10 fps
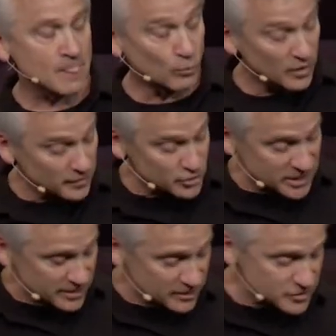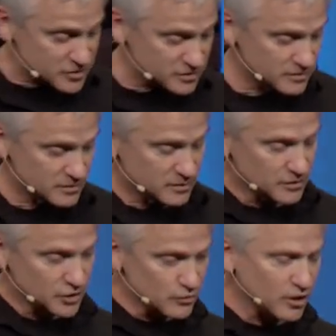Well, those years
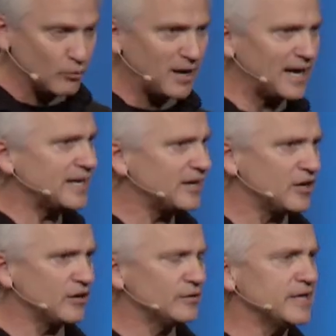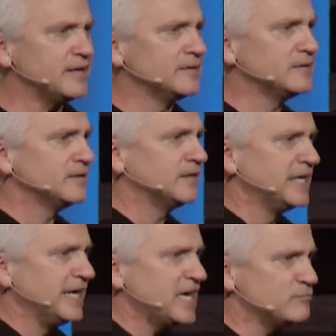do go by in a hurry.
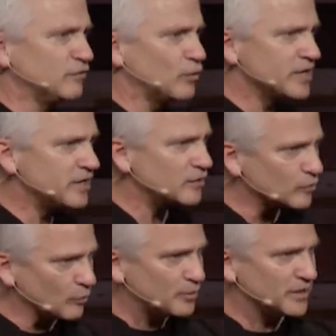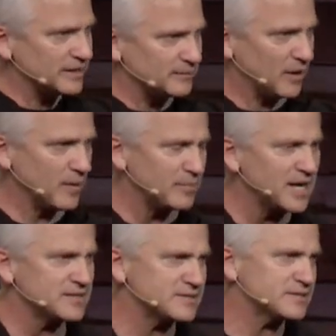And before you know it, we're putting them on the
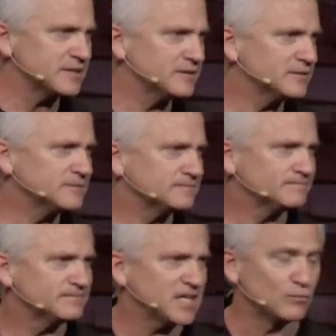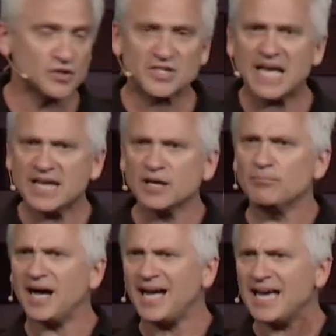bus and we're saying
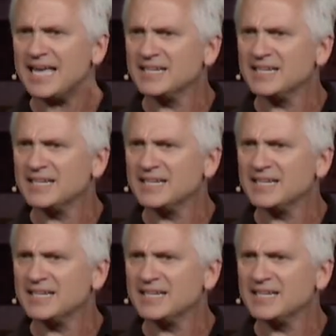goodbye.